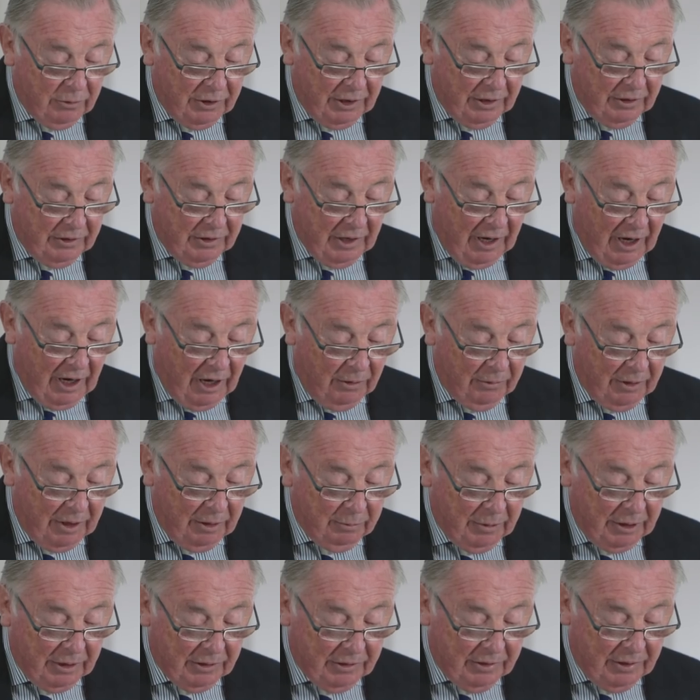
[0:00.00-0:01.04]
quoted
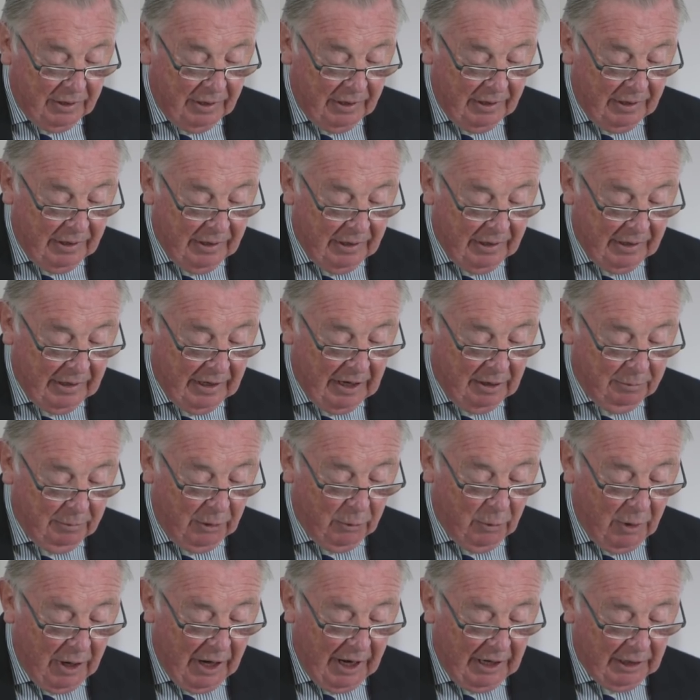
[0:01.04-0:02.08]
Darwin, but
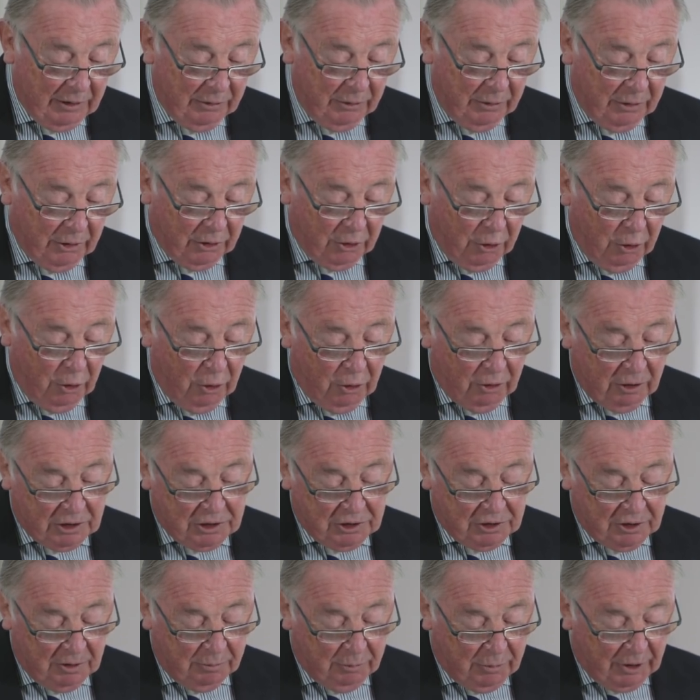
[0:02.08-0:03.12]
let me widen the
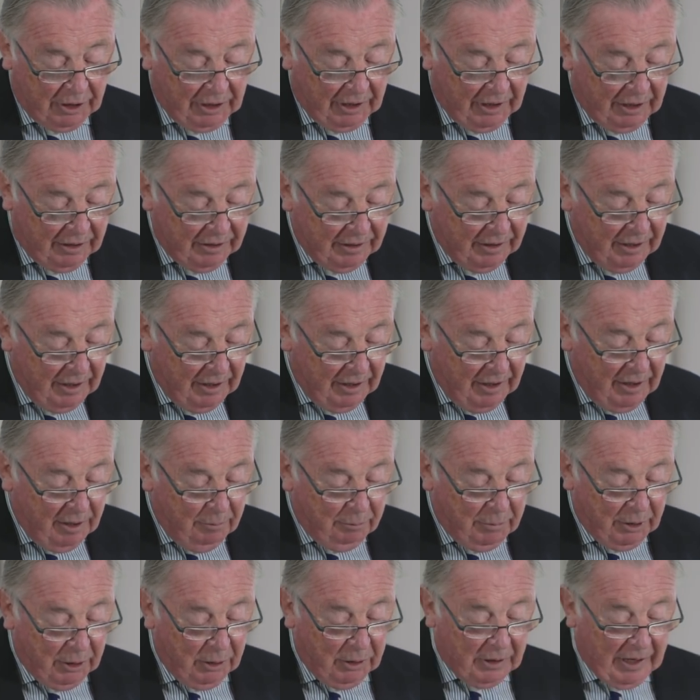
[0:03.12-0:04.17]
chorus and bring in
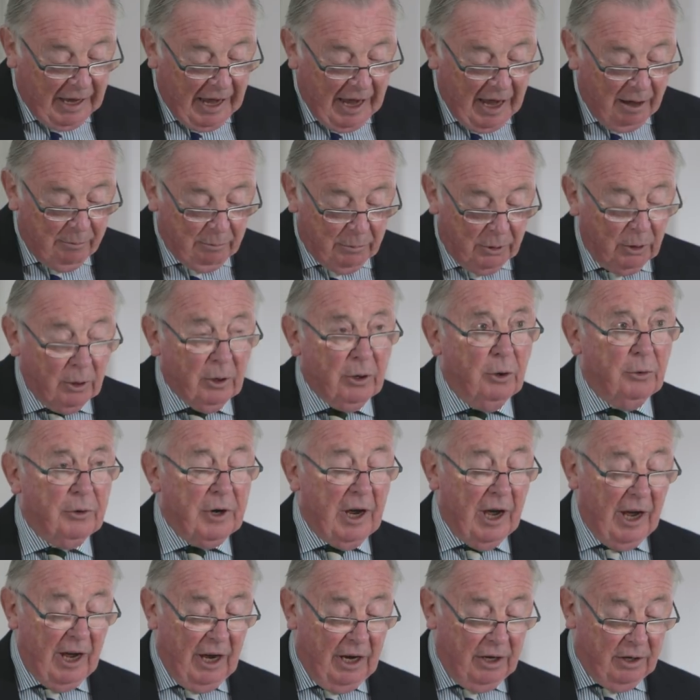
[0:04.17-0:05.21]
Bill Campbell,
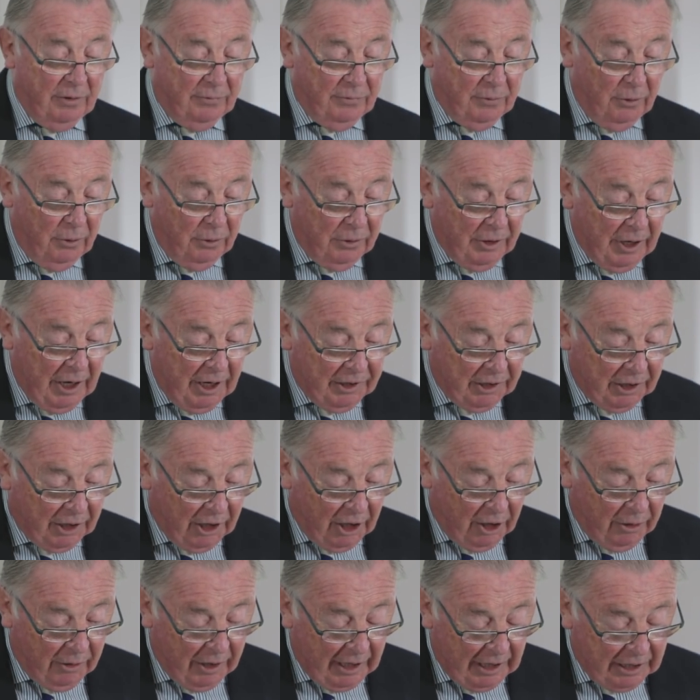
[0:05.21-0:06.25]
who died a fortnight
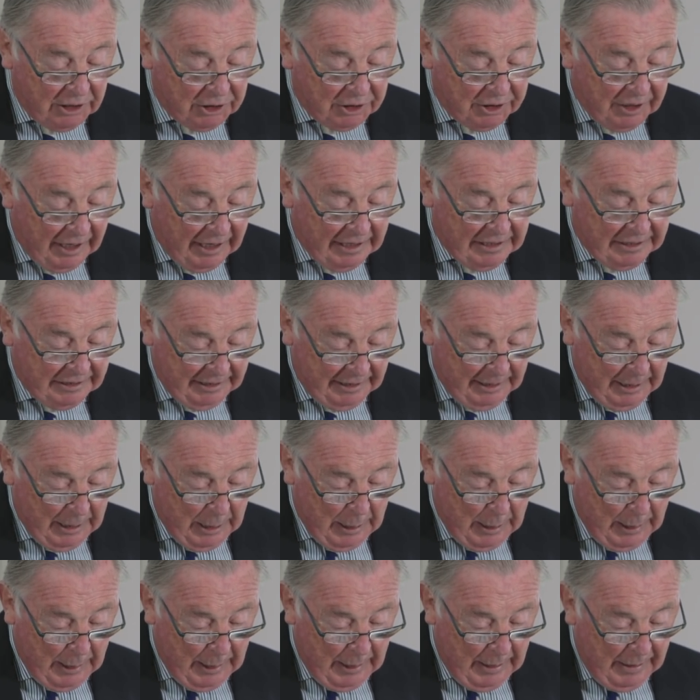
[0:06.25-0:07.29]
ago, aged 90,
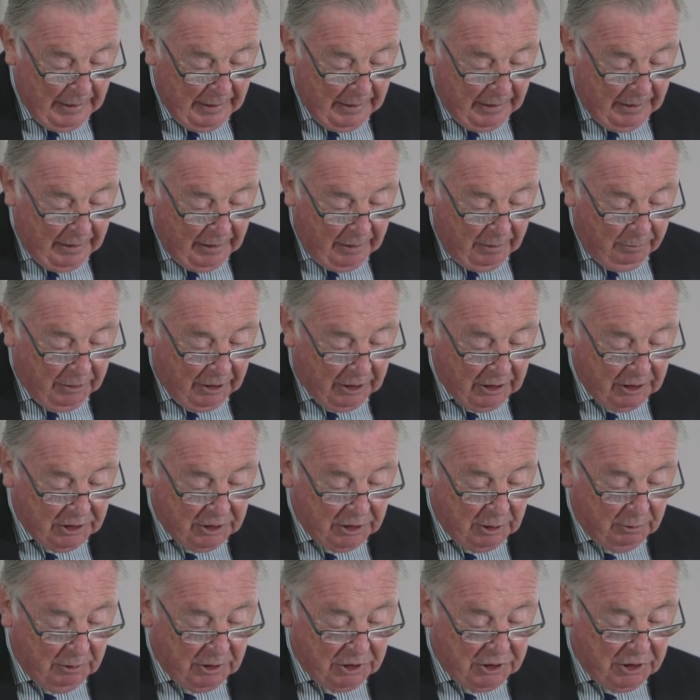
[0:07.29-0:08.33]

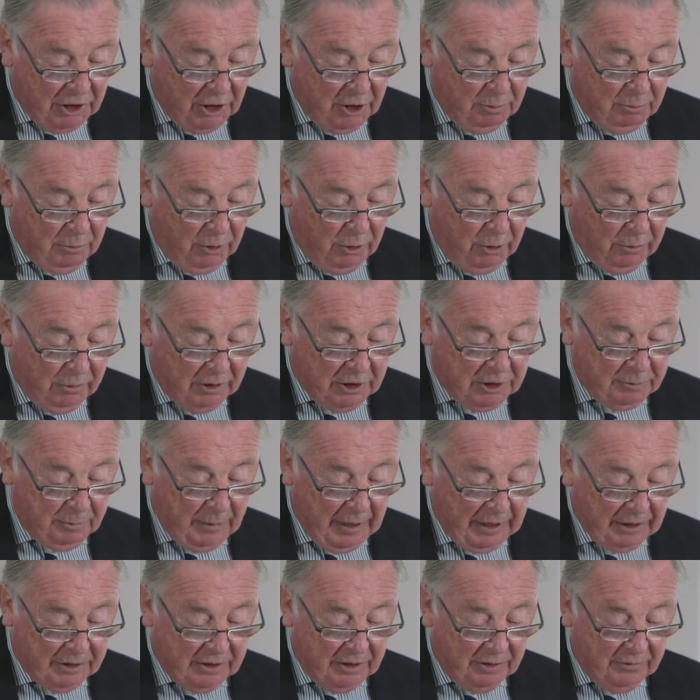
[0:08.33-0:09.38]
because there was no more
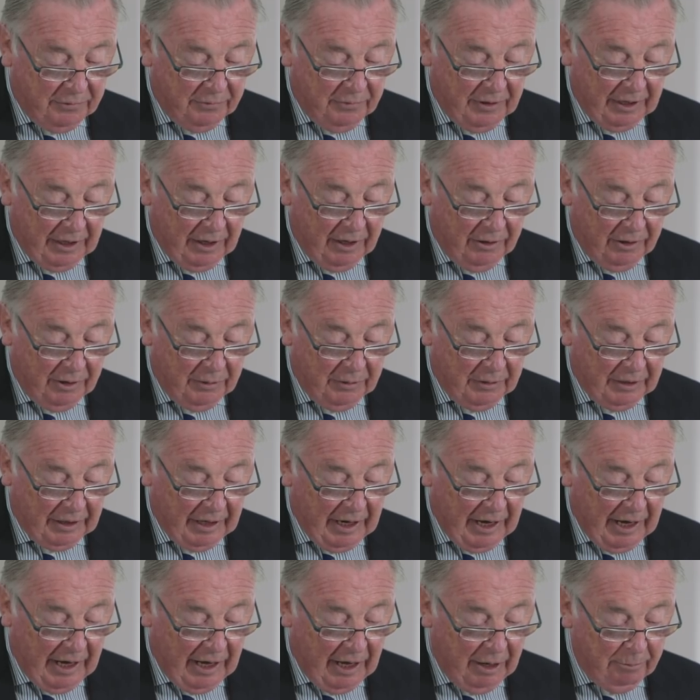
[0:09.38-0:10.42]
respected figure in
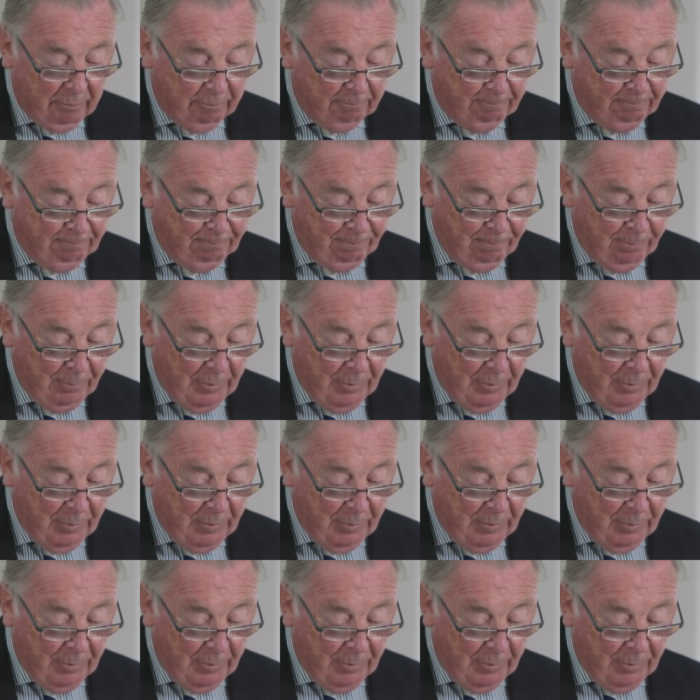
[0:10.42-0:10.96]
the game.